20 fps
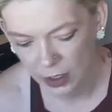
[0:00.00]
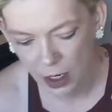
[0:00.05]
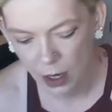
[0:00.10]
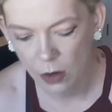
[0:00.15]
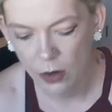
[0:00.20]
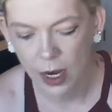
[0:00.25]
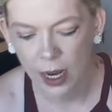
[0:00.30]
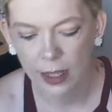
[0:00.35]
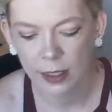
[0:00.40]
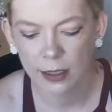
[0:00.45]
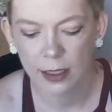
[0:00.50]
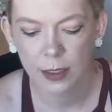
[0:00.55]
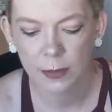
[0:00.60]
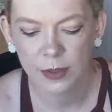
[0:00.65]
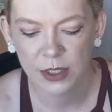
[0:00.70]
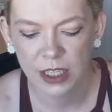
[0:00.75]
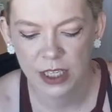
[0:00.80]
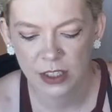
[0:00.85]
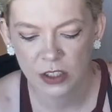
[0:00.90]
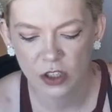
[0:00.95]
Okay,
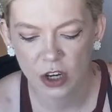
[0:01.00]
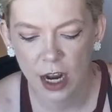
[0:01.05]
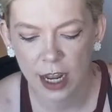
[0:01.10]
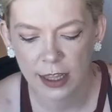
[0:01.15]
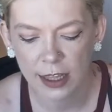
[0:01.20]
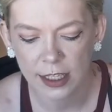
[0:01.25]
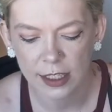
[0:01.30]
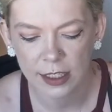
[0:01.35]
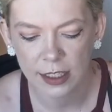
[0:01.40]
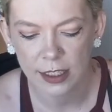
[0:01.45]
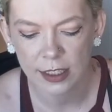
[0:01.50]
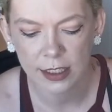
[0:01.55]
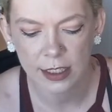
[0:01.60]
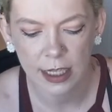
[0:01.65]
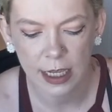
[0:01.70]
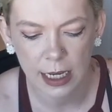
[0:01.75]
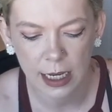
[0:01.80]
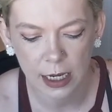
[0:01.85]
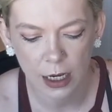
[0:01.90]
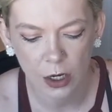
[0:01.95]
lipstick's dry. This is
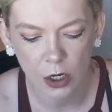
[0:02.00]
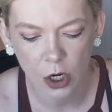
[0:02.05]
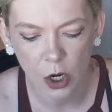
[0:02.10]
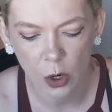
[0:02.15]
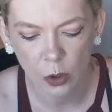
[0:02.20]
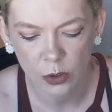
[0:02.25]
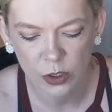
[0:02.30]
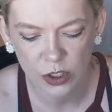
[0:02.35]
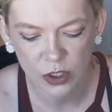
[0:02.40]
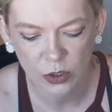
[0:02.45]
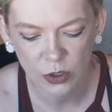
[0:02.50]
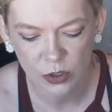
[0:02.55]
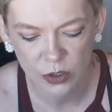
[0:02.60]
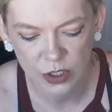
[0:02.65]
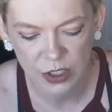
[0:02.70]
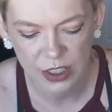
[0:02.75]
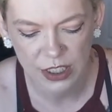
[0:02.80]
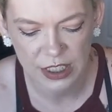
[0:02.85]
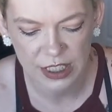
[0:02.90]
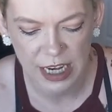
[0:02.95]
the Coastal
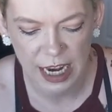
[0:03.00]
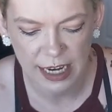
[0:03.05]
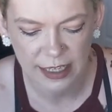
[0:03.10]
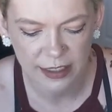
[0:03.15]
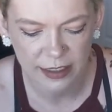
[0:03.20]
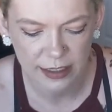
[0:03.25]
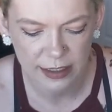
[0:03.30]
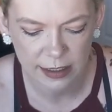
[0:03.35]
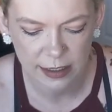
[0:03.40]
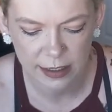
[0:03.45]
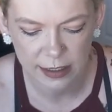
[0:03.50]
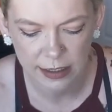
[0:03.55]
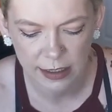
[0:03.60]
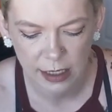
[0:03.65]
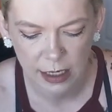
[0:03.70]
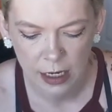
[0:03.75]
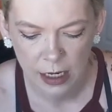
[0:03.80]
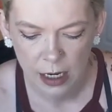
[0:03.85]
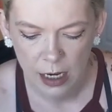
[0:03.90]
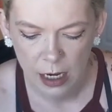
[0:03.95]
Scents.
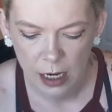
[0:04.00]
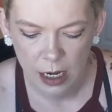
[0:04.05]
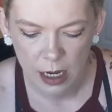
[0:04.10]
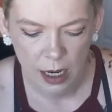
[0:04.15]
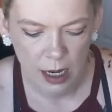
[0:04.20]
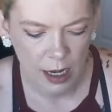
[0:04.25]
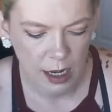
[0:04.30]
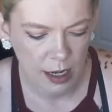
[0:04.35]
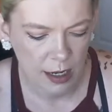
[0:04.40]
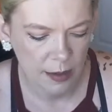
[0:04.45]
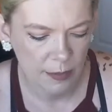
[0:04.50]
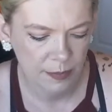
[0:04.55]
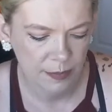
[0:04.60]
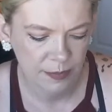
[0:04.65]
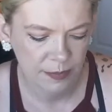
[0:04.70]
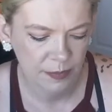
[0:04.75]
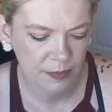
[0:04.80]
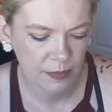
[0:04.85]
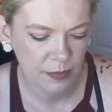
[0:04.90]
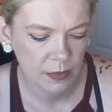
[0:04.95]

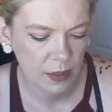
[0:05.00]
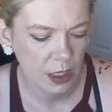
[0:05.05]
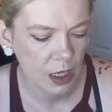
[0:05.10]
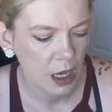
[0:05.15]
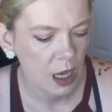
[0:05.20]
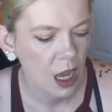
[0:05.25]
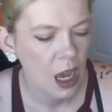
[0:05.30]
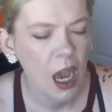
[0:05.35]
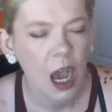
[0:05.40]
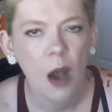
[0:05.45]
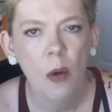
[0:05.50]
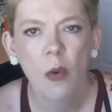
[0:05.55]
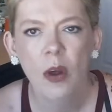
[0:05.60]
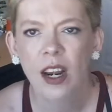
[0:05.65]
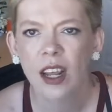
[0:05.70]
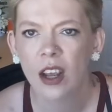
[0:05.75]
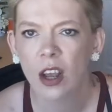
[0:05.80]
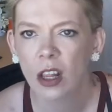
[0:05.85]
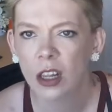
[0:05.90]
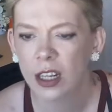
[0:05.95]
I
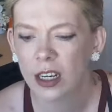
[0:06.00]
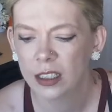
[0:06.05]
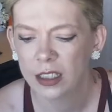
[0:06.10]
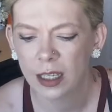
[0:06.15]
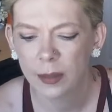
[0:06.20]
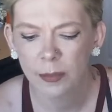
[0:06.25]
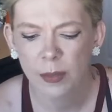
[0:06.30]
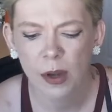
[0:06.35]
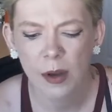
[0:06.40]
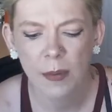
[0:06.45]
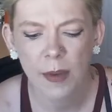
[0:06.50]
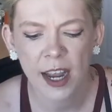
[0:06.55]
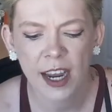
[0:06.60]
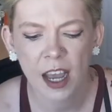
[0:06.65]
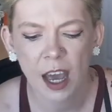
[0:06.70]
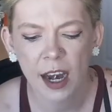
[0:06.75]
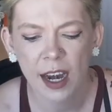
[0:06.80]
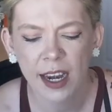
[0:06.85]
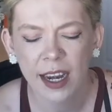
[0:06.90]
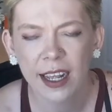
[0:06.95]
want to call it a lip balm. I
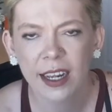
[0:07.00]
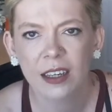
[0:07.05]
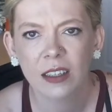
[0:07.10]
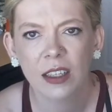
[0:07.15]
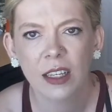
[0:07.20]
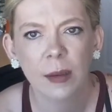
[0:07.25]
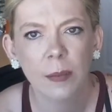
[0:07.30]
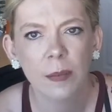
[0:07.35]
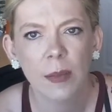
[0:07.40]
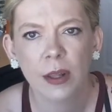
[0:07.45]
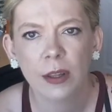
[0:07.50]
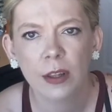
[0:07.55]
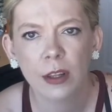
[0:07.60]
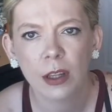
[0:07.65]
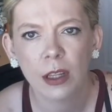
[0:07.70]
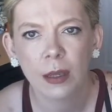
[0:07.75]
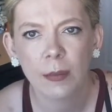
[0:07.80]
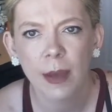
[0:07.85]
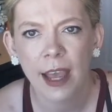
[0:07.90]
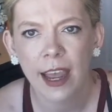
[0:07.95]
got it in a Lip
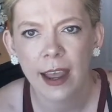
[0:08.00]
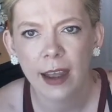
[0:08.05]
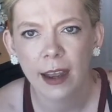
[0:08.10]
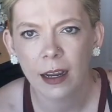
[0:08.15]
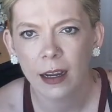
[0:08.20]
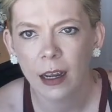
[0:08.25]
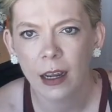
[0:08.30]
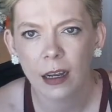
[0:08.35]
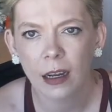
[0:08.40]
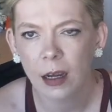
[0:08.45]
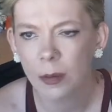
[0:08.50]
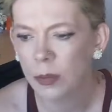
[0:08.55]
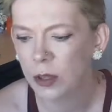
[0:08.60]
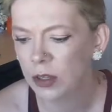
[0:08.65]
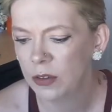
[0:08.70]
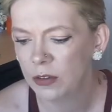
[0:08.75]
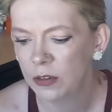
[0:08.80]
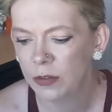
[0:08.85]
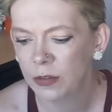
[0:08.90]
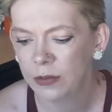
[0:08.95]
Monthly bag
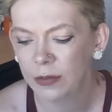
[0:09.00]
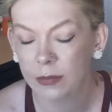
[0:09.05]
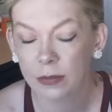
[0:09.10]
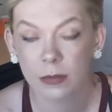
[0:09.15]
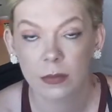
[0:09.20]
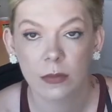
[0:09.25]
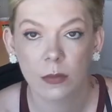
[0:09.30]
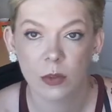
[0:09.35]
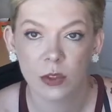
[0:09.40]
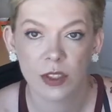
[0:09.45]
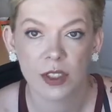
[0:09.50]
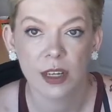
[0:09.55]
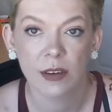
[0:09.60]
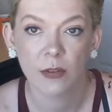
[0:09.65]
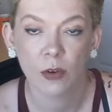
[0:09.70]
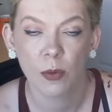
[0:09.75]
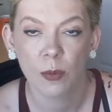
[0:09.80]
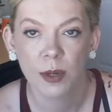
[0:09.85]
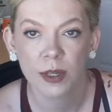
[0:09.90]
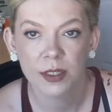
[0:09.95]

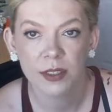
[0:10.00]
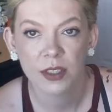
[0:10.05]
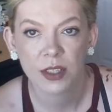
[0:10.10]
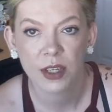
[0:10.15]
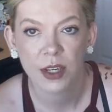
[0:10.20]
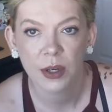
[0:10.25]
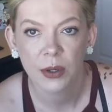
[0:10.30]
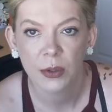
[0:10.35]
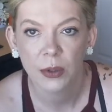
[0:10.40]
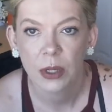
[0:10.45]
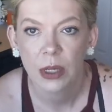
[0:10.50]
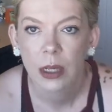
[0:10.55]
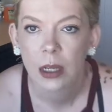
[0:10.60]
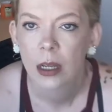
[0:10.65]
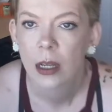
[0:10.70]
several months ago.